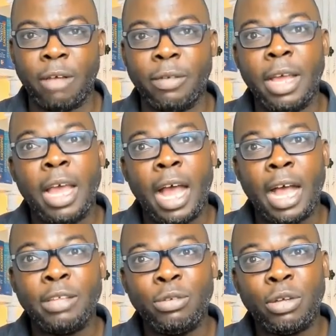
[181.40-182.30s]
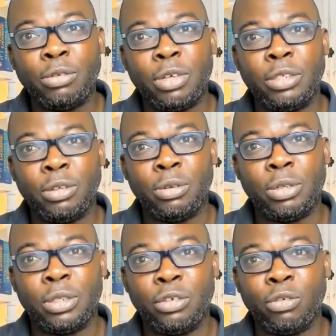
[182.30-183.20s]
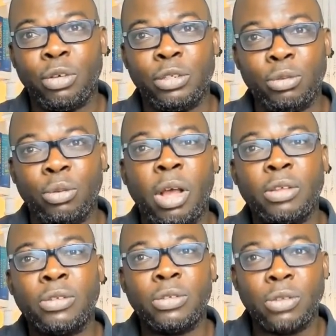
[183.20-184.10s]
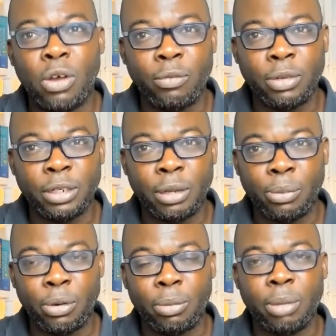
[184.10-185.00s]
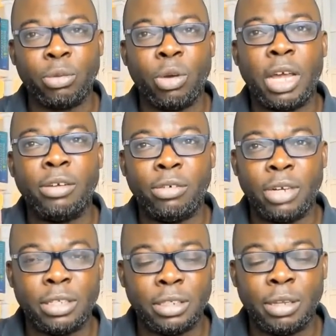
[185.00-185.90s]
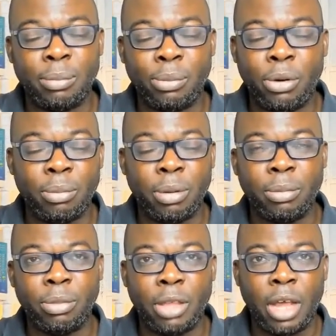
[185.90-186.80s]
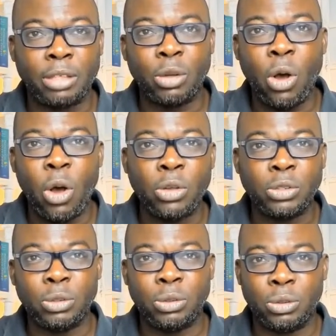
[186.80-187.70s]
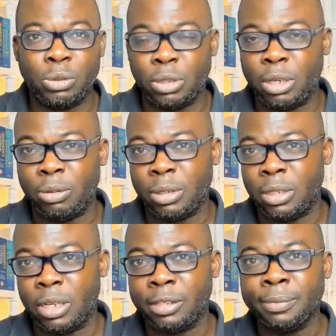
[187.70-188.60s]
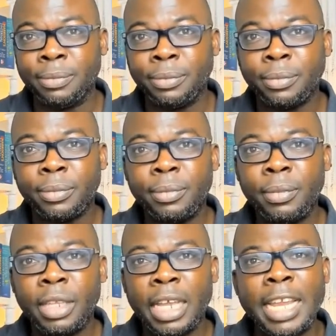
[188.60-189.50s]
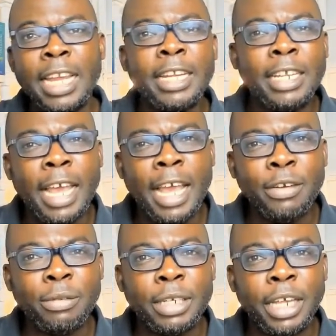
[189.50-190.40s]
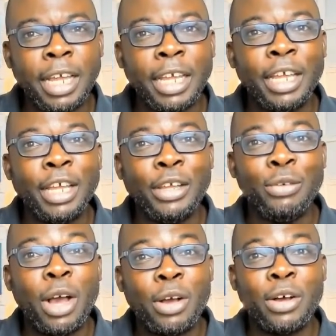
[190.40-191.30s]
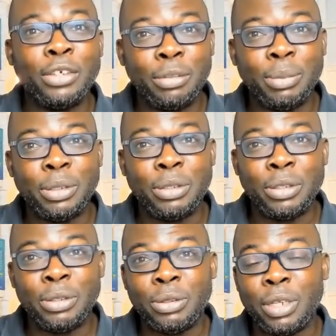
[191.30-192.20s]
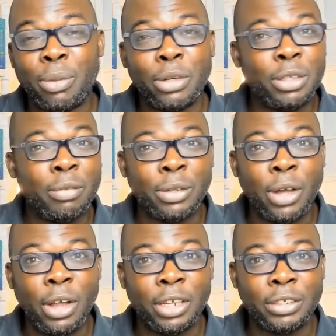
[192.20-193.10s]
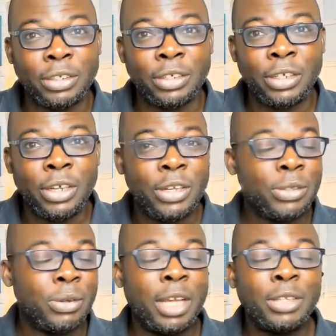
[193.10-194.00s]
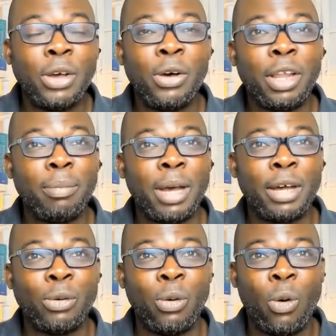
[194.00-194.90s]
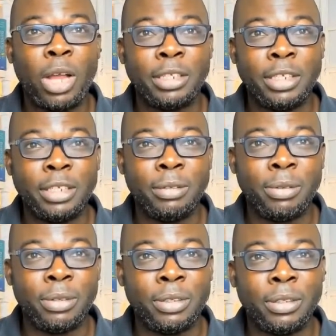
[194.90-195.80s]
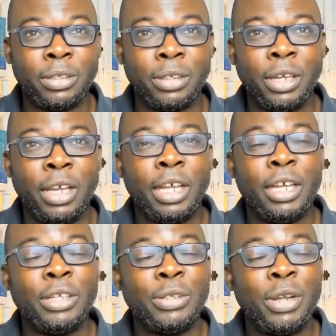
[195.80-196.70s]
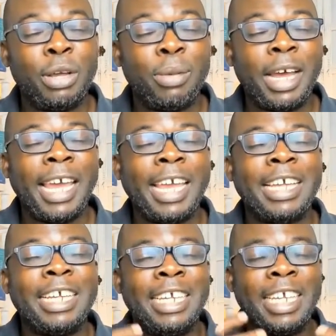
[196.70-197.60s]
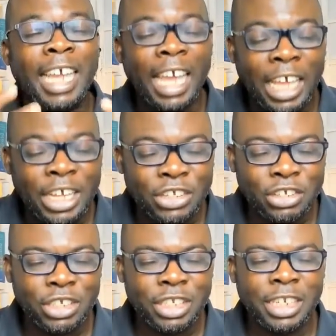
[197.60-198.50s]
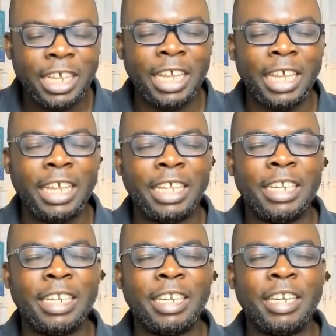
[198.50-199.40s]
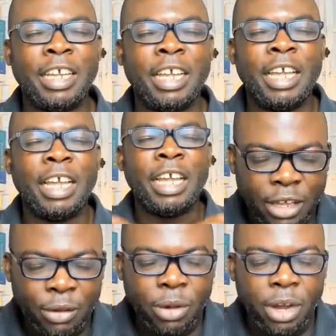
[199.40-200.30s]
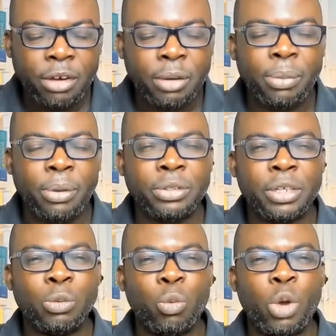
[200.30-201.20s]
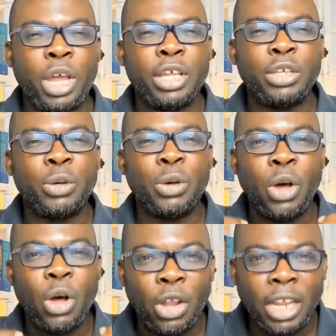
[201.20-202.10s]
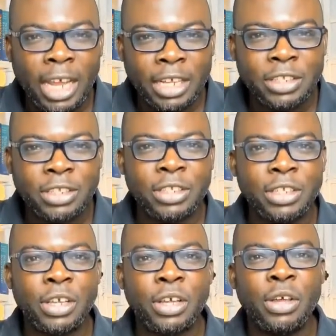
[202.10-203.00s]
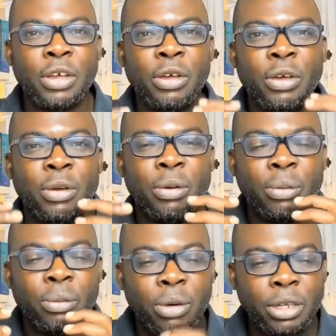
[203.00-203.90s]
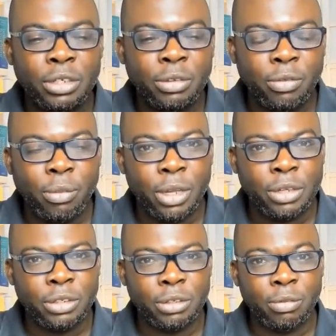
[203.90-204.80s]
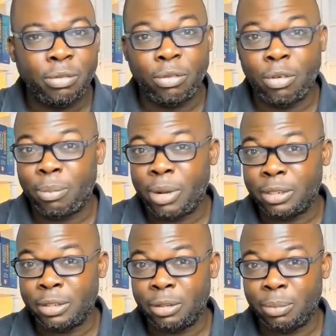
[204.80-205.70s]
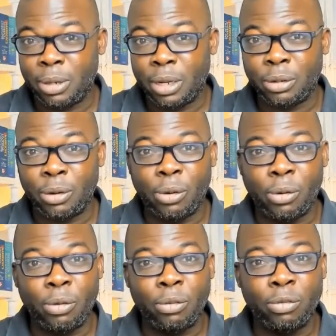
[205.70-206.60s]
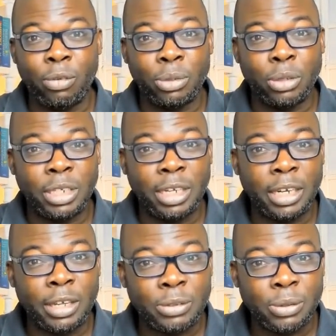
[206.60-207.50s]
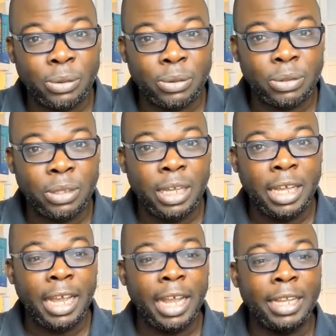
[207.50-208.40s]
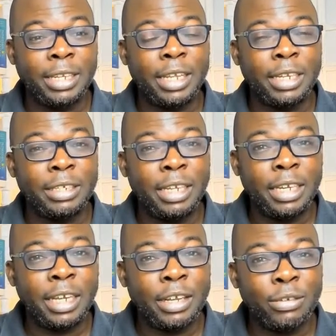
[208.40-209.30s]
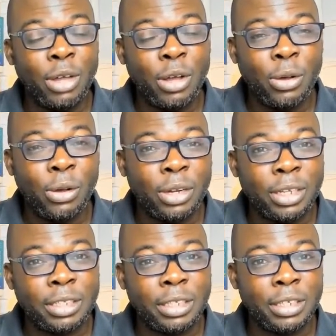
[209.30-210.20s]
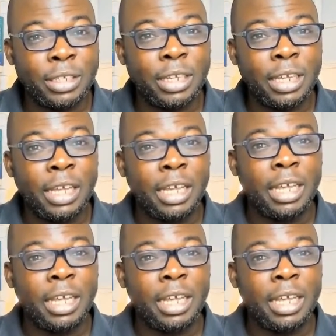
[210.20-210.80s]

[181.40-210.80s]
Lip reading: have. As you are addressing your research question, you are solving the problem. You are addressing the problem that caused you to do the research. And at the end of the day, you are contributing to the body of knowledge. So that's all about qualitative research. It's all about engaging in inquiry process where you collect rich information from participant or from your data source, and the data that you are collecting